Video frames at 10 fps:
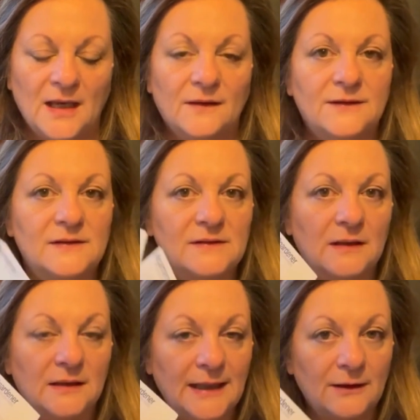This is a
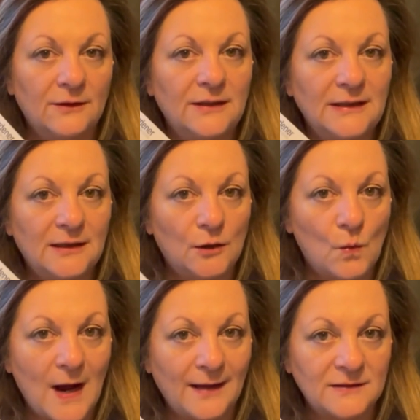Hungarian yellow
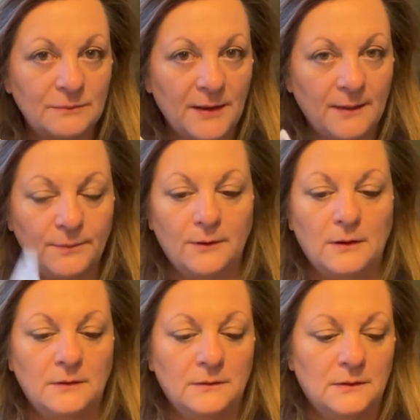wax pepper,